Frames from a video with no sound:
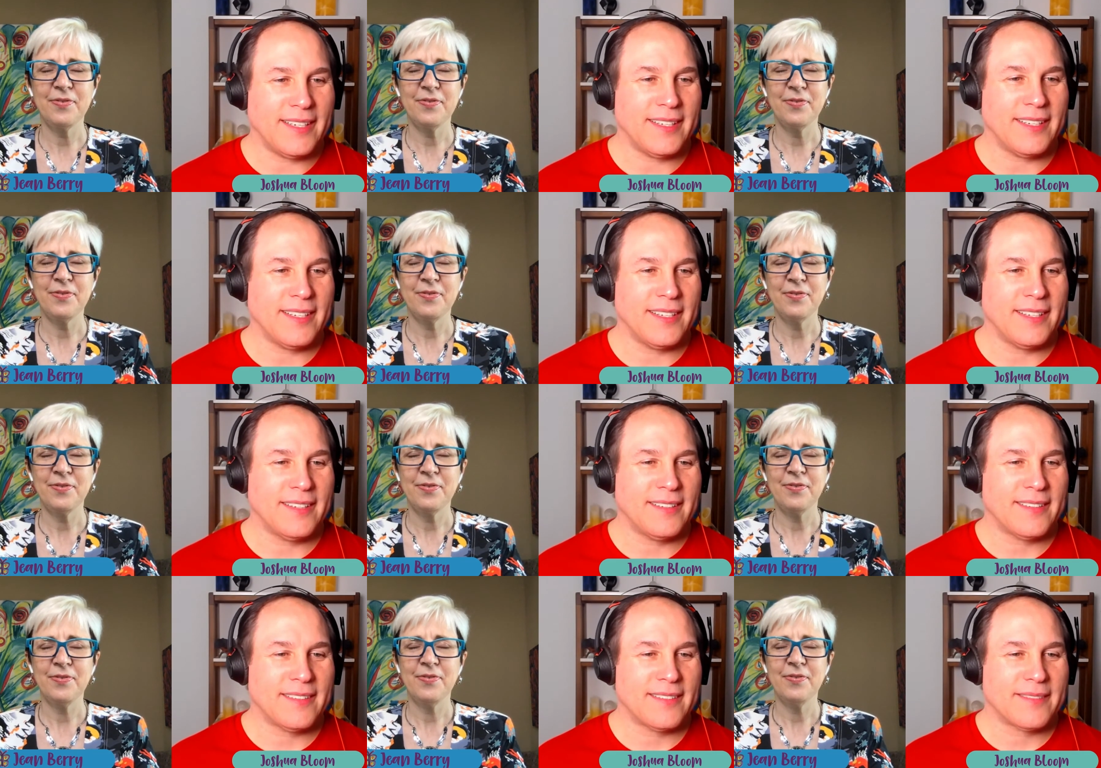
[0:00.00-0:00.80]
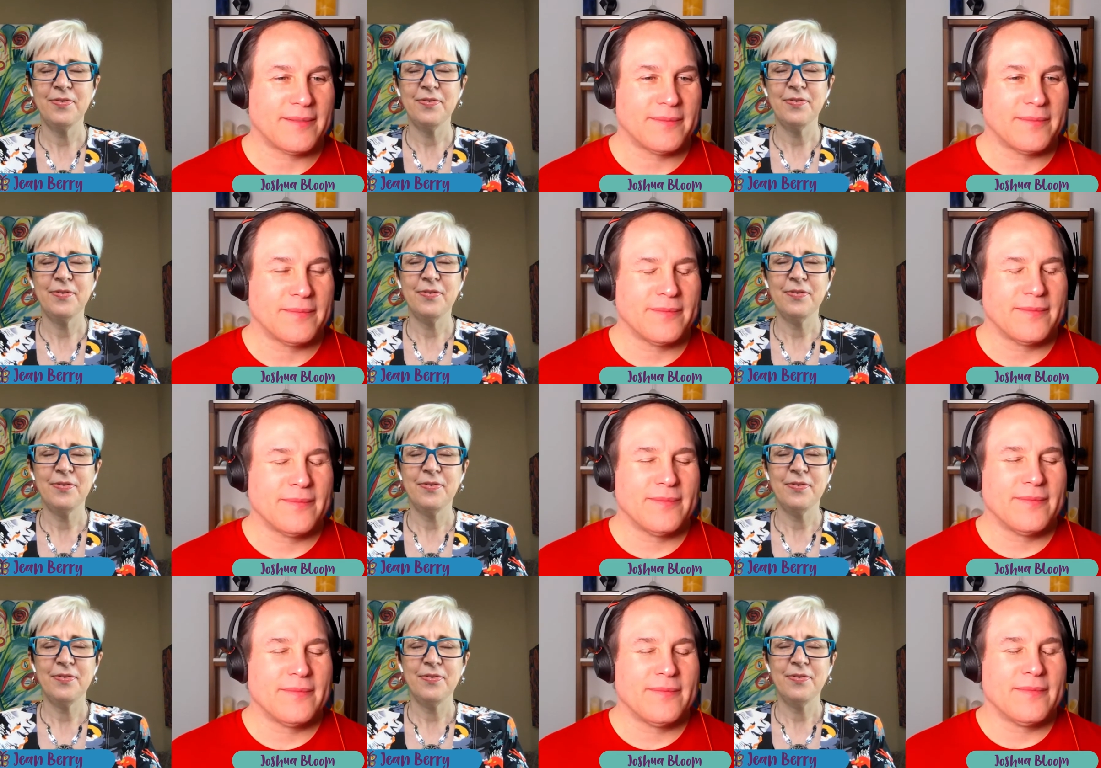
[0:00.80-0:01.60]

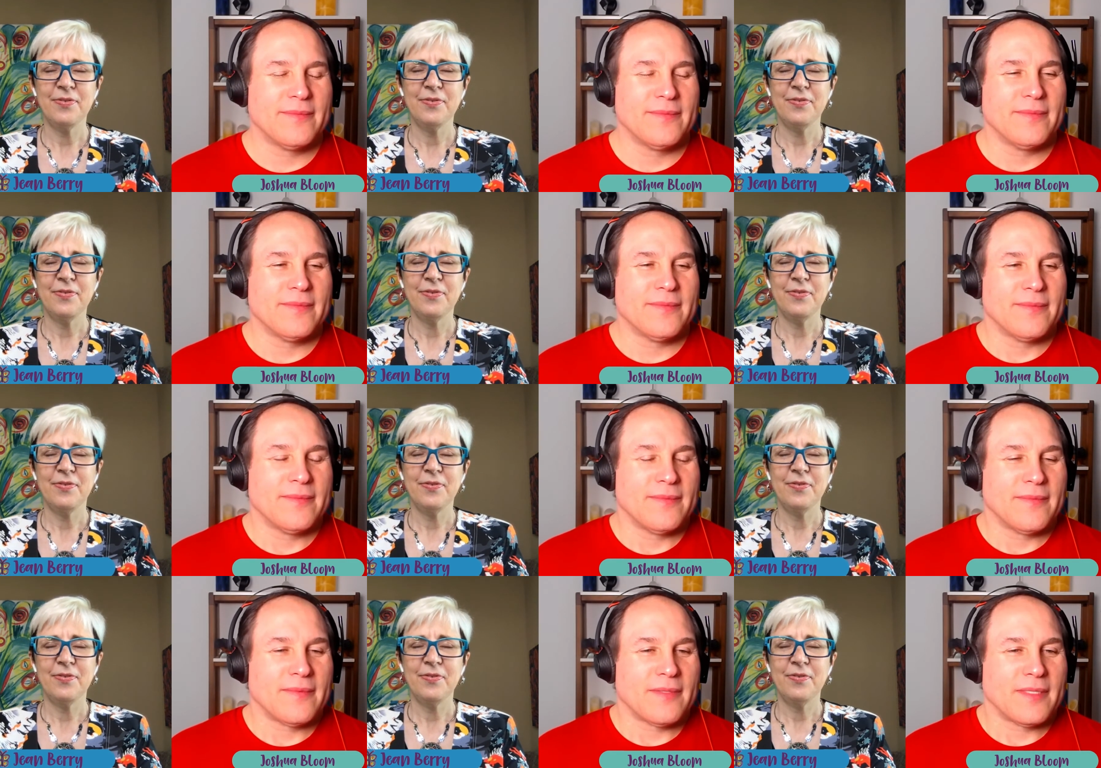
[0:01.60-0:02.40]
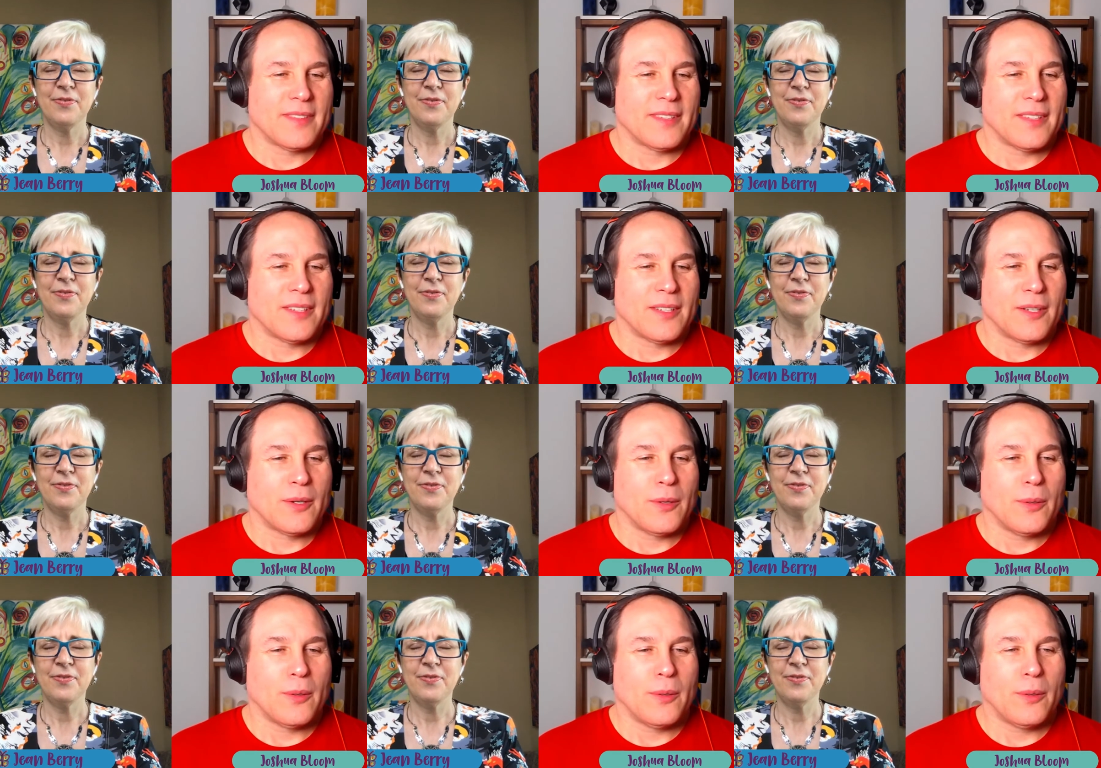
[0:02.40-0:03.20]

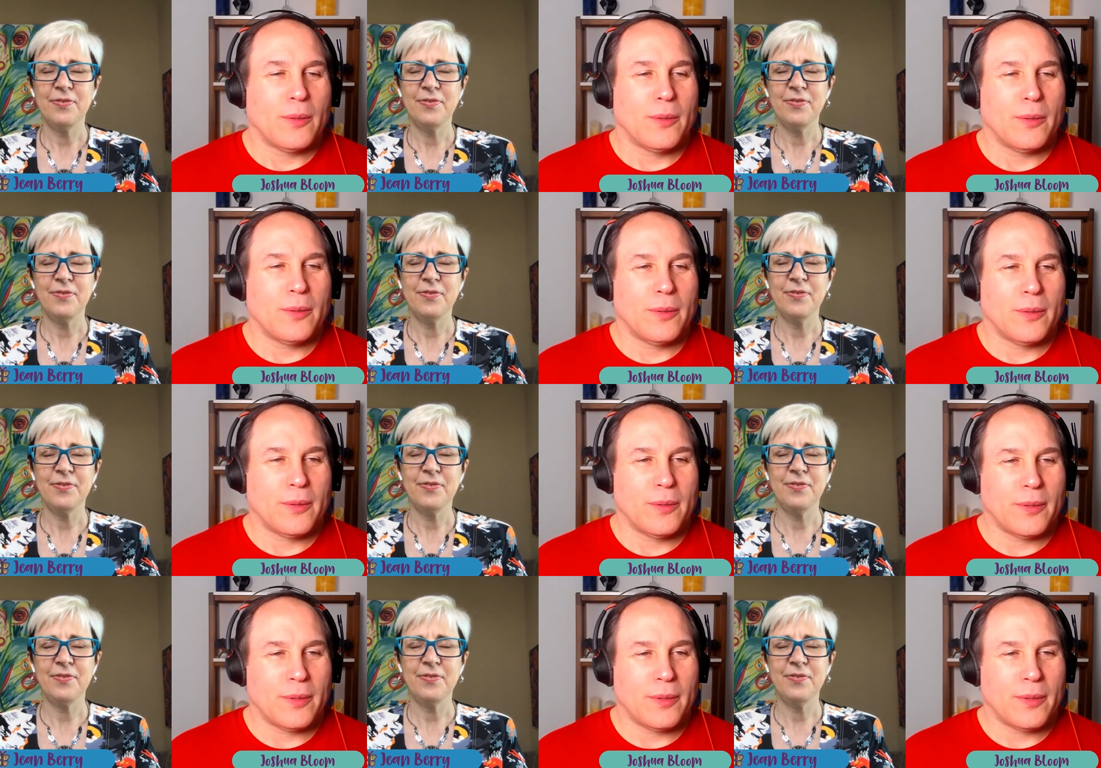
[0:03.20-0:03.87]
(no one is talking)